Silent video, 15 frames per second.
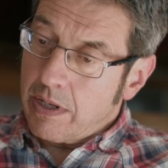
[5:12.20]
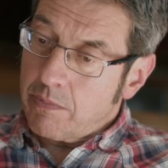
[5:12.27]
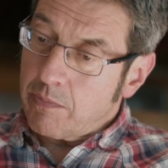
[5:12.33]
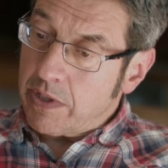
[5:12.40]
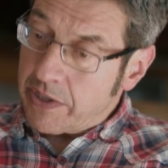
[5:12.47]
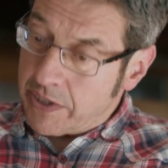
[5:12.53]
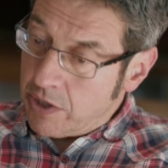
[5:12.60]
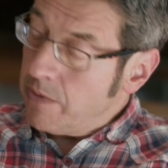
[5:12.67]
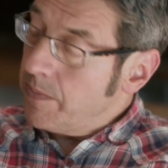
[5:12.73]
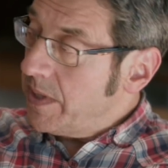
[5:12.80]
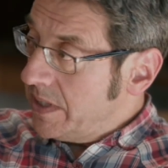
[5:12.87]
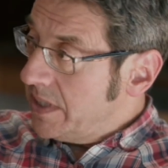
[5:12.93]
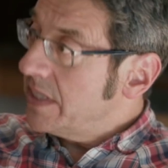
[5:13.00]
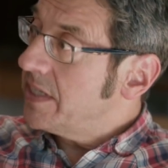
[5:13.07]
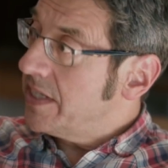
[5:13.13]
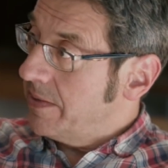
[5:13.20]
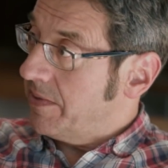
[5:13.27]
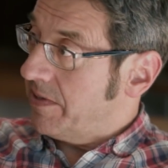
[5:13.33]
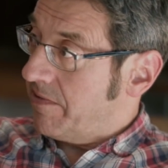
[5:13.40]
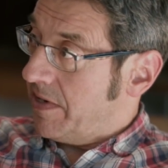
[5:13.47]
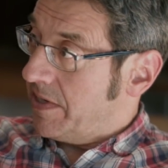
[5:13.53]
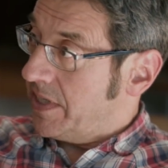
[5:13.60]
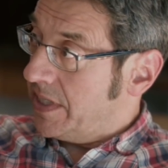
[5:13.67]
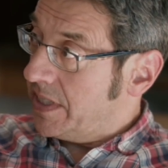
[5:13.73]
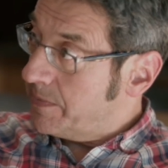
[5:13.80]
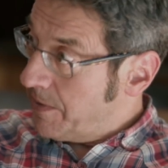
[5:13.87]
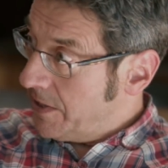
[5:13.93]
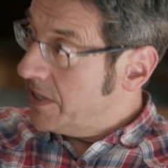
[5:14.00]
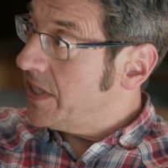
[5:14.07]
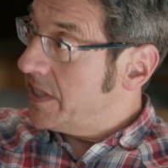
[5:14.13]
Well, the commons is democratic. It's
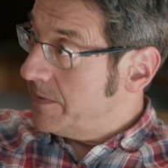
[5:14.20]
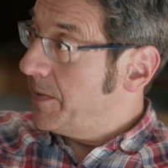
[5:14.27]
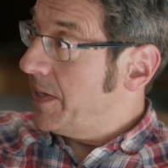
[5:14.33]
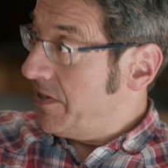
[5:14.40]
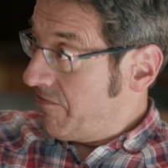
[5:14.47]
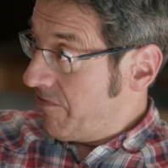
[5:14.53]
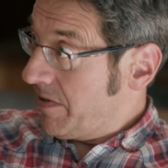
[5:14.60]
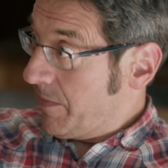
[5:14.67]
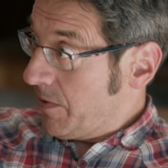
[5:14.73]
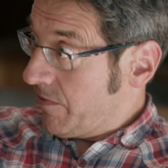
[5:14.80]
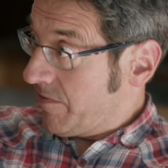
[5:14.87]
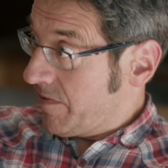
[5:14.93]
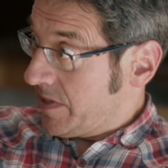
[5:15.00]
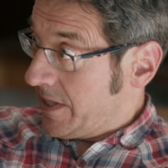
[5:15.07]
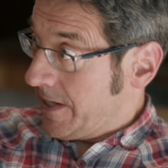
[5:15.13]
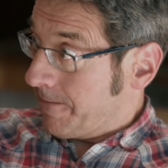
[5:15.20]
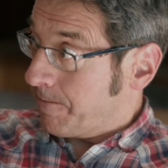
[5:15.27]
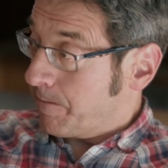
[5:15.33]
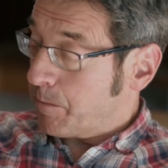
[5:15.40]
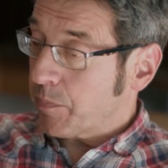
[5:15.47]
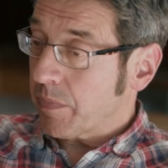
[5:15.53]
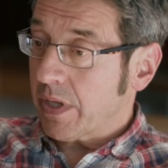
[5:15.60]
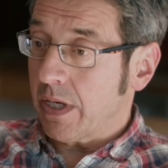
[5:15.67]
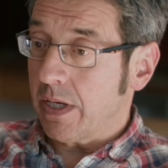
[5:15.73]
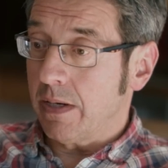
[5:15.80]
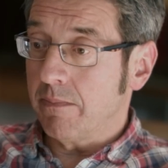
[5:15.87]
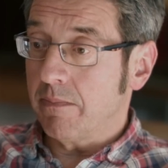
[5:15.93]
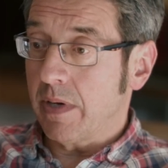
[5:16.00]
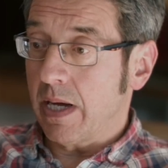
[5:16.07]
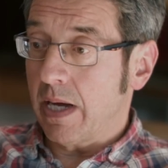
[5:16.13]
participatory democracy.
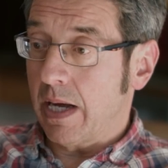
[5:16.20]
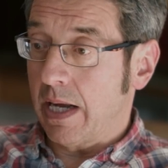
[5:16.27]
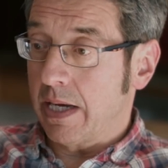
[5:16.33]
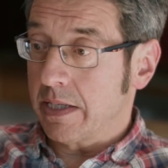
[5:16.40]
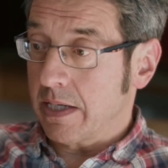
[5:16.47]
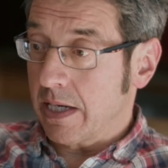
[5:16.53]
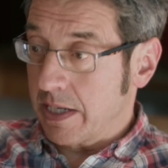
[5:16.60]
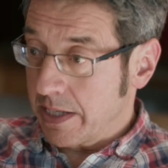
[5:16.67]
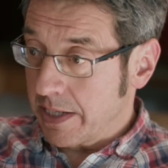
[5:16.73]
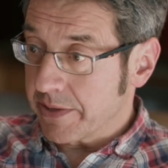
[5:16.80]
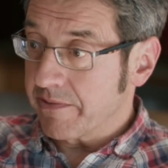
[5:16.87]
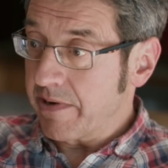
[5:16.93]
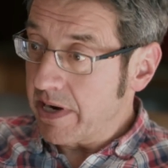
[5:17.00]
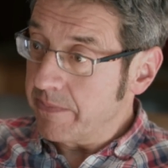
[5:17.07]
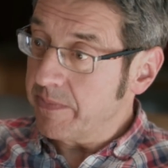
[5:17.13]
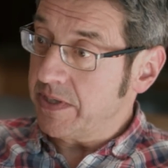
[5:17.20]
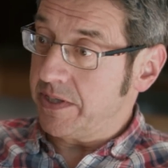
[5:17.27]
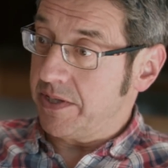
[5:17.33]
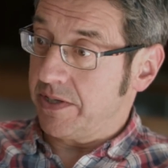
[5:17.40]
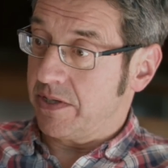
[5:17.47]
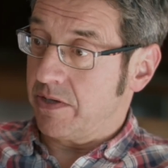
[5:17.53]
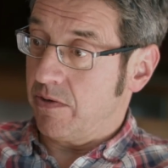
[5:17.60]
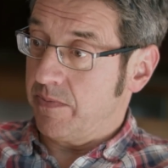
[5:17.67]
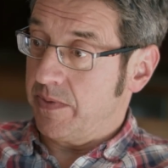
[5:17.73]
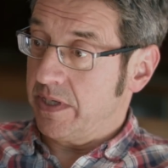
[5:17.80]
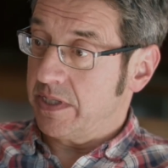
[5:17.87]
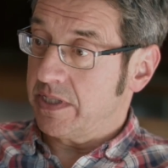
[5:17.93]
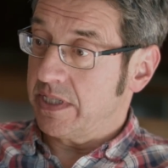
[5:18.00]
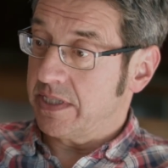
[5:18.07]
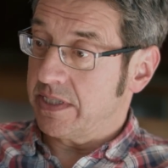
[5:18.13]
And another element of the
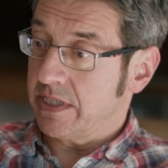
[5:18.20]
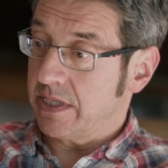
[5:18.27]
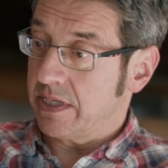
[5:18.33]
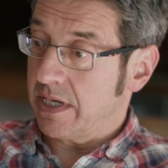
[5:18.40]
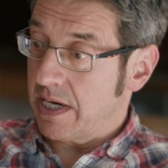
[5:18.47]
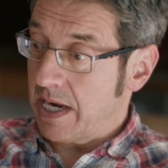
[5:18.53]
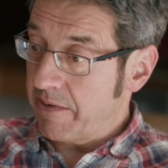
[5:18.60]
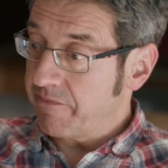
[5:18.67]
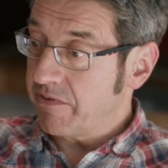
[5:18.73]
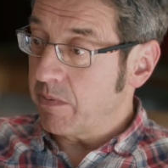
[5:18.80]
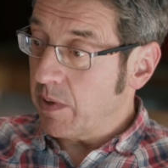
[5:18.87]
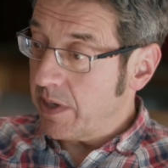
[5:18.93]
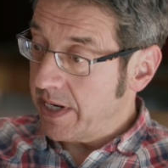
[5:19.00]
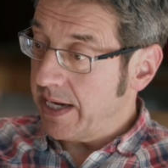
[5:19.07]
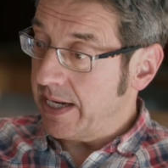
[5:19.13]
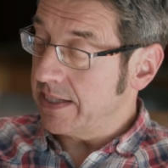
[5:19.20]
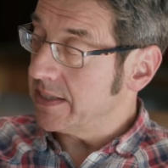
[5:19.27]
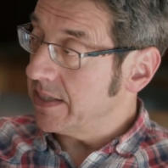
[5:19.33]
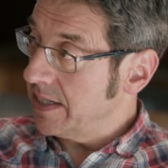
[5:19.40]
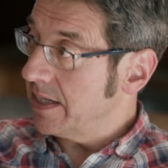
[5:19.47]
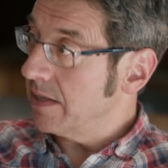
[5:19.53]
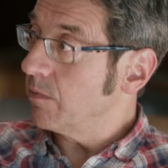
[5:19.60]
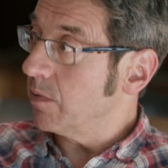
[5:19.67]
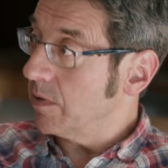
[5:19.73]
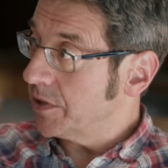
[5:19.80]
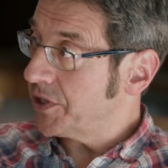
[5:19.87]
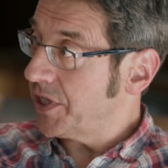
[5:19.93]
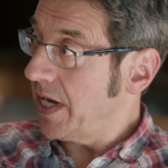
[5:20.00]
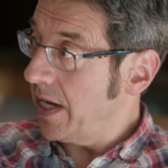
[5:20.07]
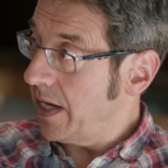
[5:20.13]
commons is that everyone has an equal
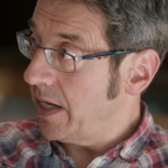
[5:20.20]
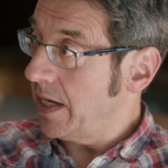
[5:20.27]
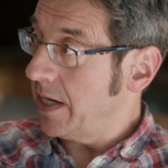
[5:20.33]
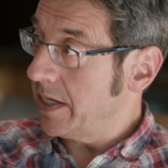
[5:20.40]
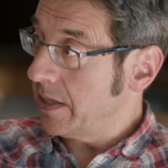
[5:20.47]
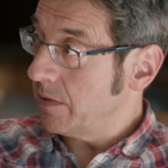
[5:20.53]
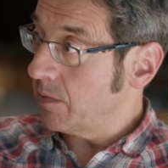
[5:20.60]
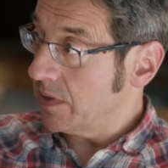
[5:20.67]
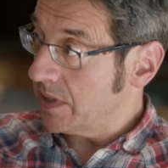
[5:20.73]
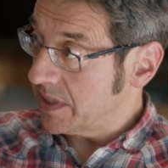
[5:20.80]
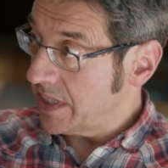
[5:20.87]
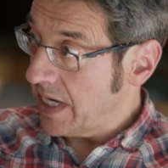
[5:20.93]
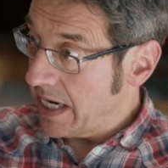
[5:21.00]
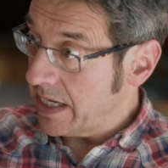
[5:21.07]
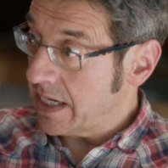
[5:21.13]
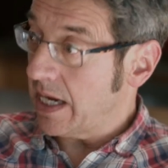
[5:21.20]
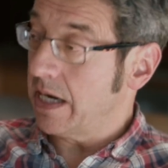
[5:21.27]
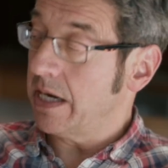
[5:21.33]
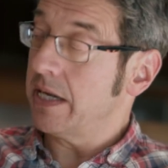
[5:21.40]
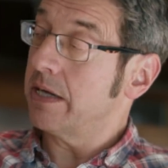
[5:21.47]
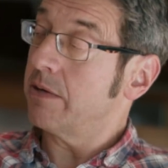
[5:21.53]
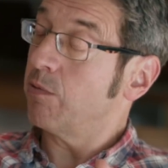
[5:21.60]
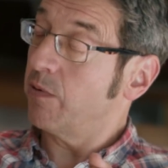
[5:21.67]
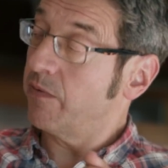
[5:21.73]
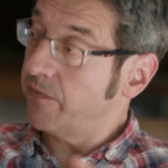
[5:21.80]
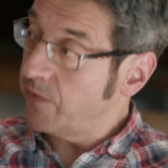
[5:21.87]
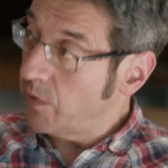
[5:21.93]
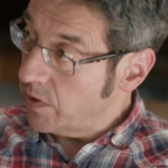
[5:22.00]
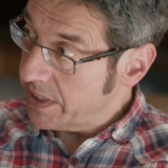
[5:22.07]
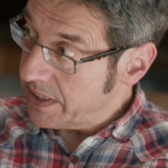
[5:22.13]
share, an equal stake, and an equal
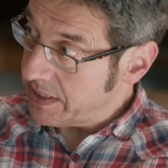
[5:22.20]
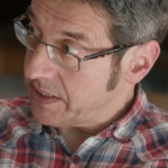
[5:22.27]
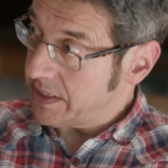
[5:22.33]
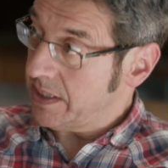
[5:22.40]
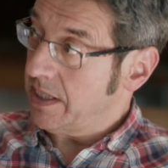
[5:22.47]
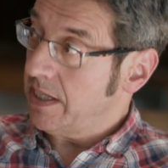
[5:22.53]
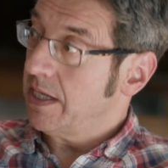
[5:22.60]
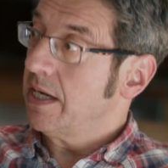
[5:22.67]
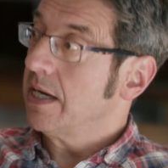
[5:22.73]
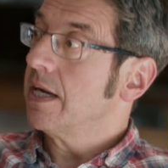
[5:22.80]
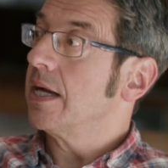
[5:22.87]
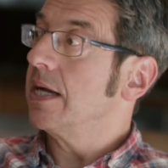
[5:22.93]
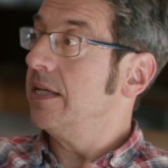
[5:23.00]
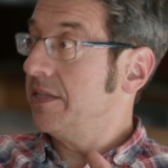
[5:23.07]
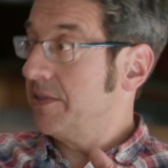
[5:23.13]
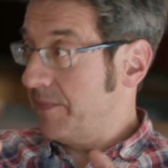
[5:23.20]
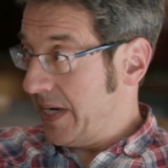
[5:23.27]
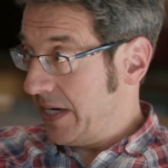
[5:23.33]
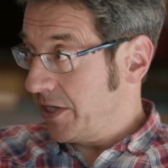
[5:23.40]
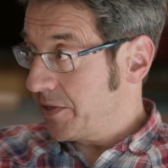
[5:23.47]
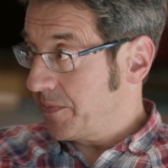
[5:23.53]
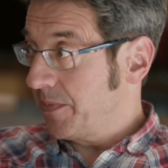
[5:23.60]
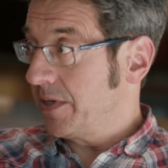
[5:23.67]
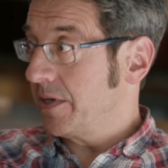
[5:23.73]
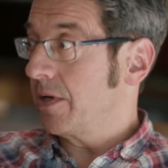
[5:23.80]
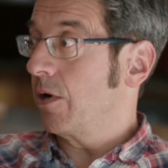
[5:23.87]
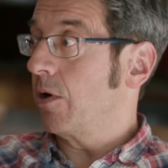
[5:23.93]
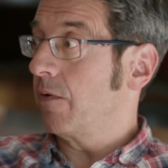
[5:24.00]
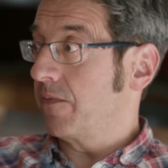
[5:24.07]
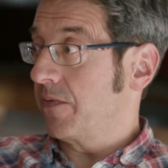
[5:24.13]
voice in the management
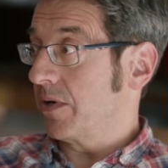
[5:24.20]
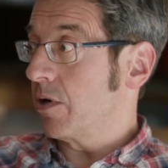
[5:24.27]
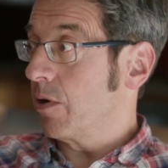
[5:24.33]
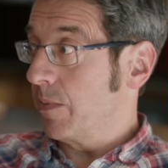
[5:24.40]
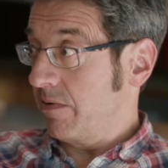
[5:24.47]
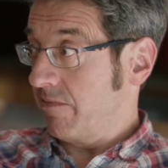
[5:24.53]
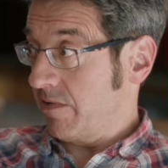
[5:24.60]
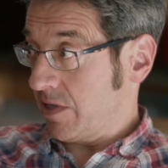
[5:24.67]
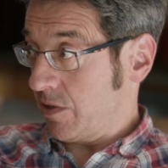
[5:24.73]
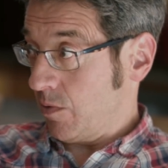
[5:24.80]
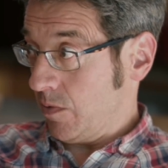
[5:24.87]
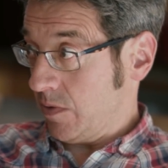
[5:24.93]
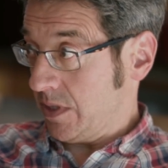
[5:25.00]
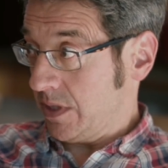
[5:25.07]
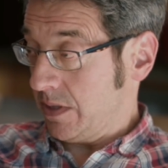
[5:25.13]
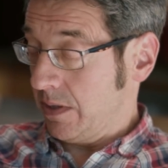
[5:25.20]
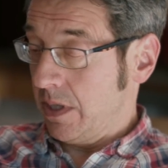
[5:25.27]
of the common resource.